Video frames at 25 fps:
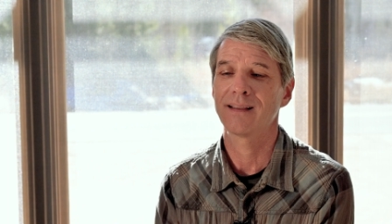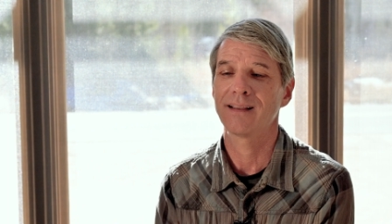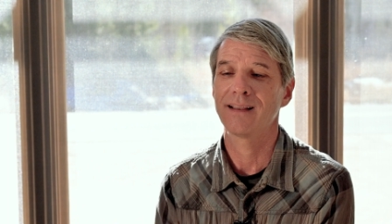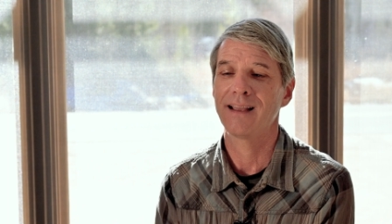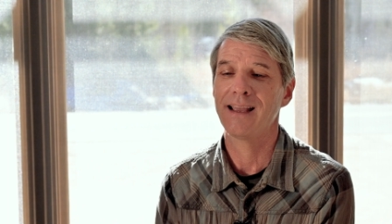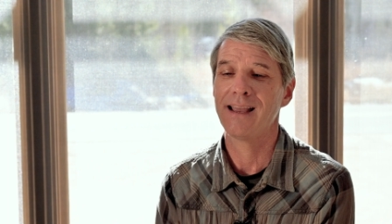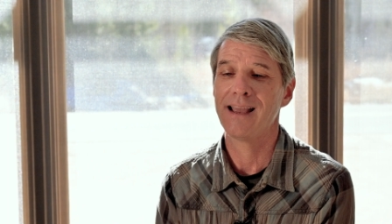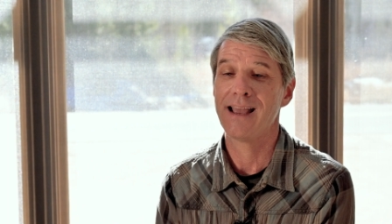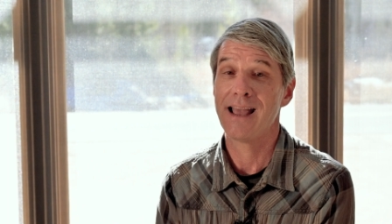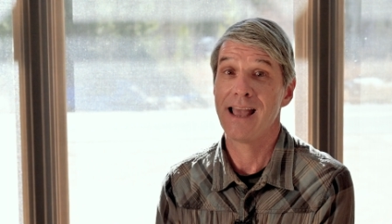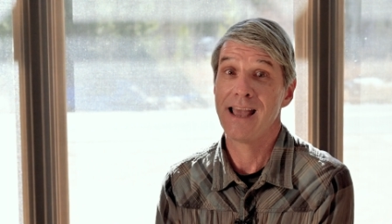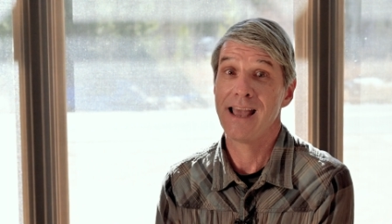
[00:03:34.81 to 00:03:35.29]

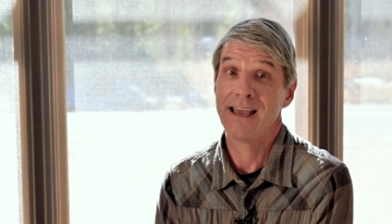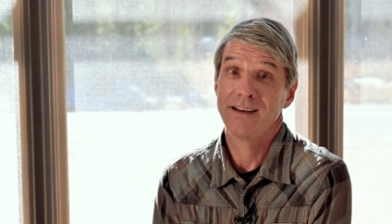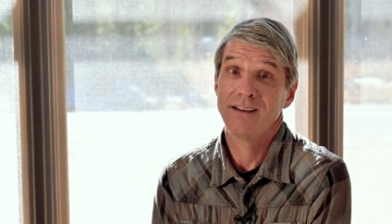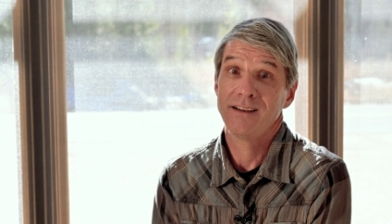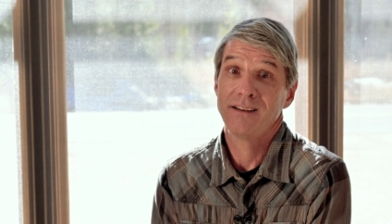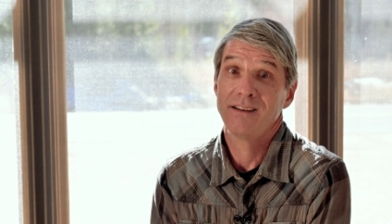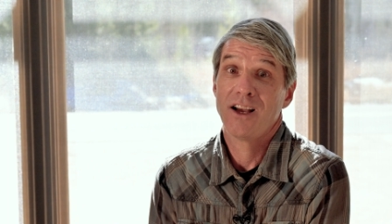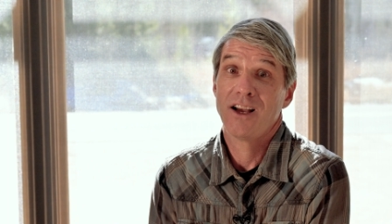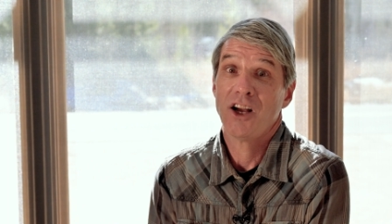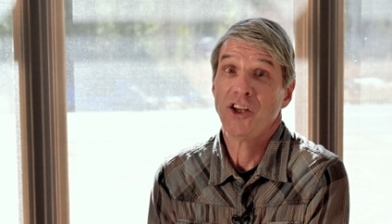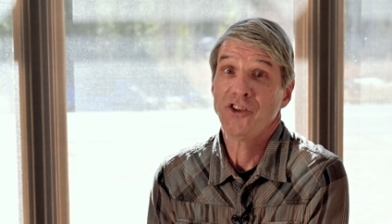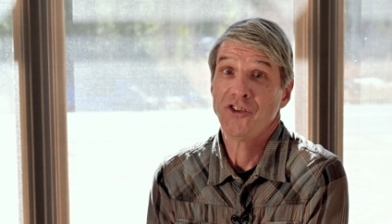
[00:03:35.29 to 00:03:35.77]
and,
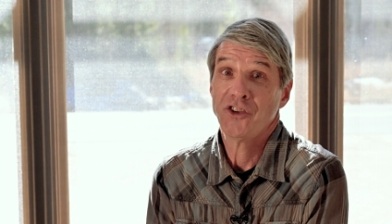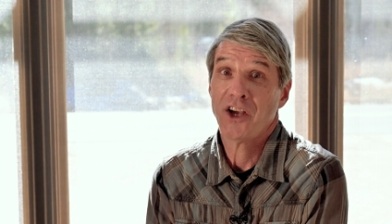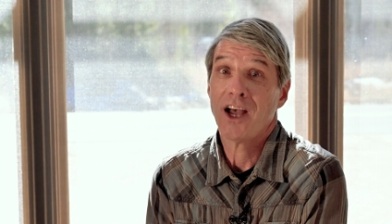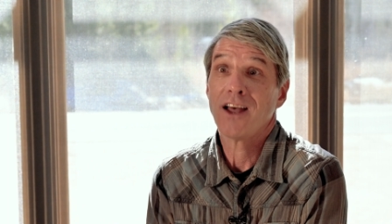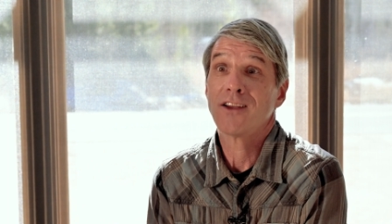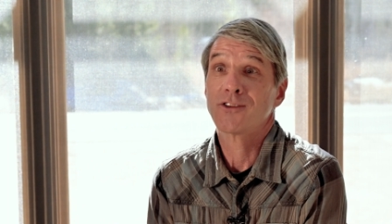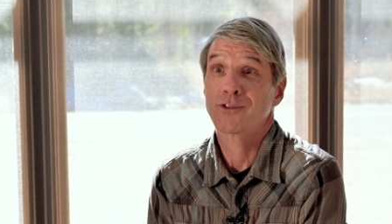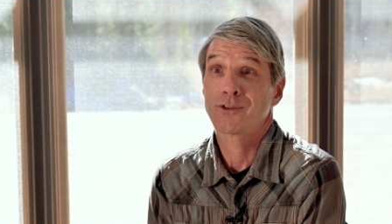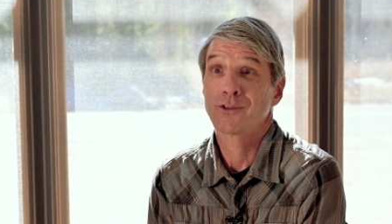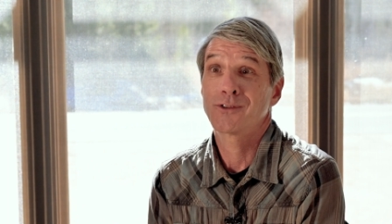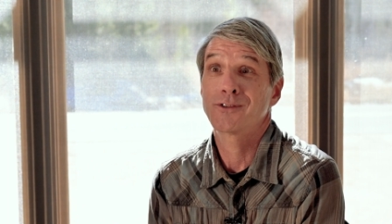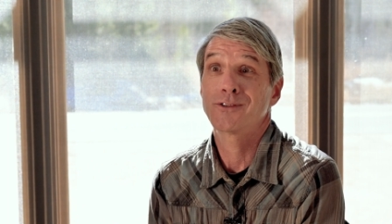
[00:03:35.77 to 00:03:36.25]
and
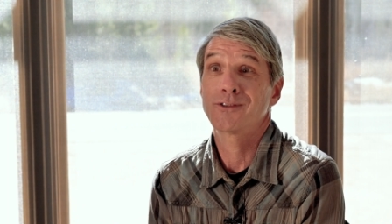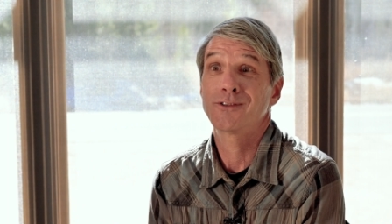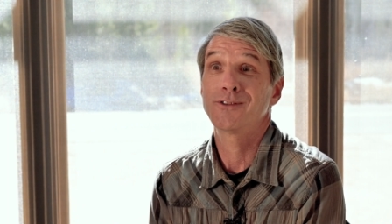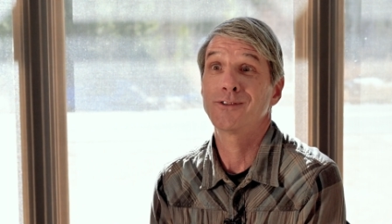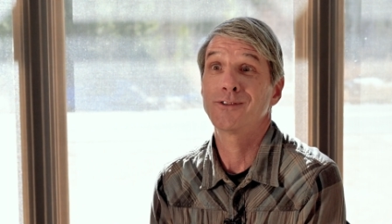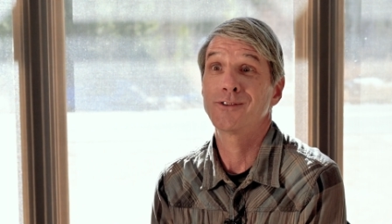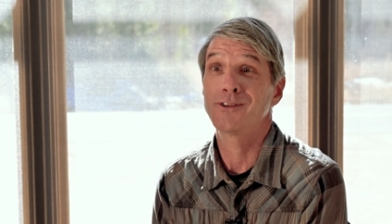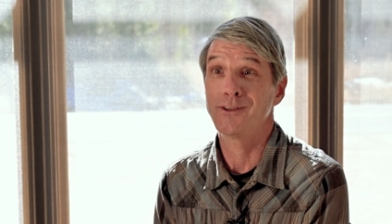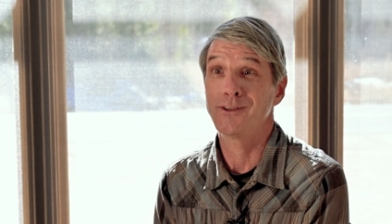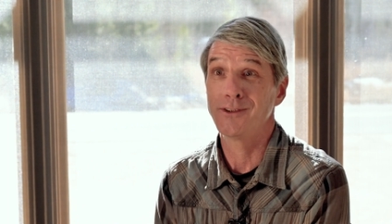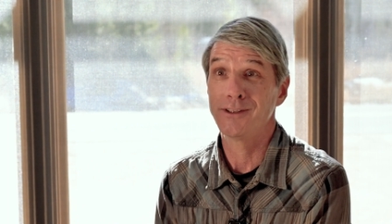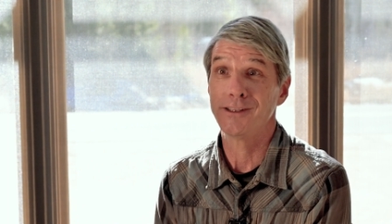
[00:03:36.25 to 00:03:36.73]
adjust
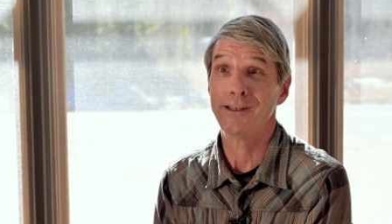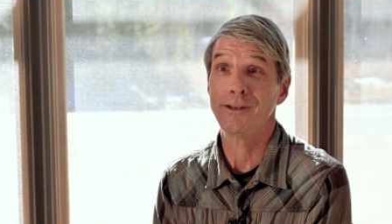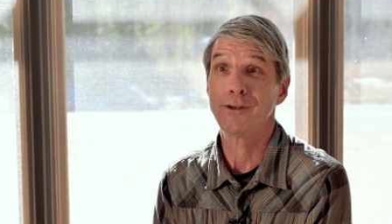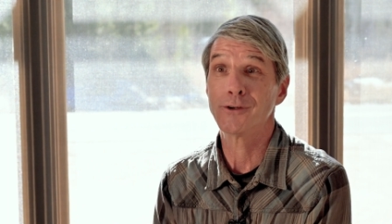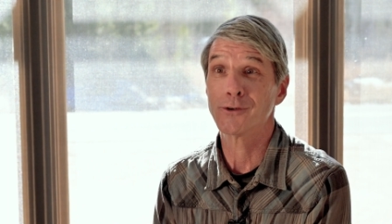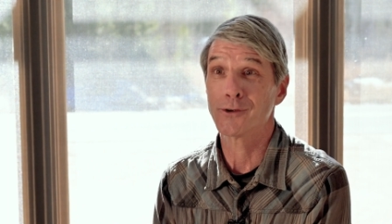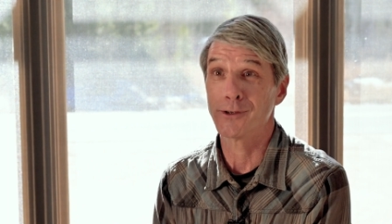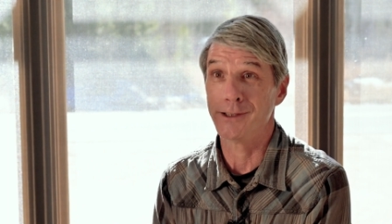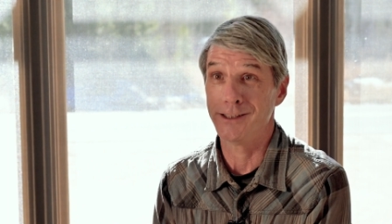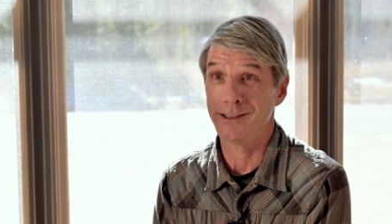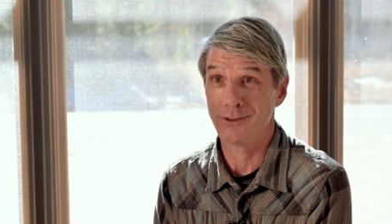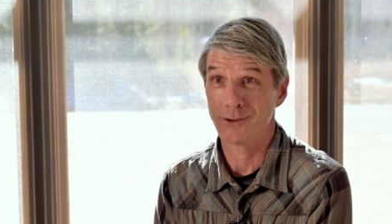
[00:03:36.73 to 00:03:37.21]
to
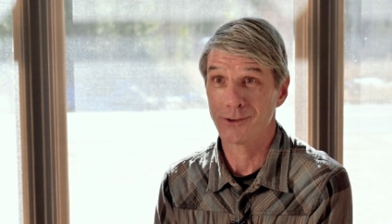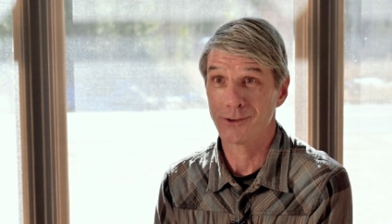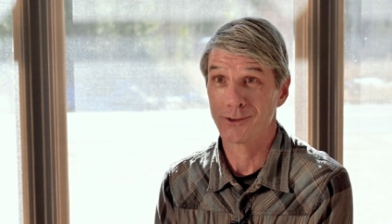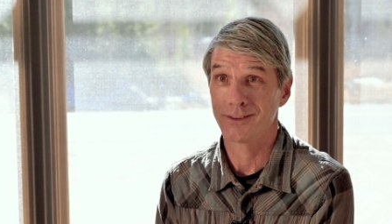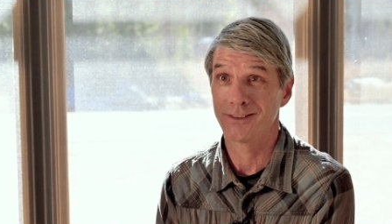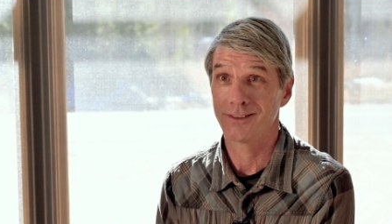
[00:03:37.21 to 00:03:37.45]
decrease.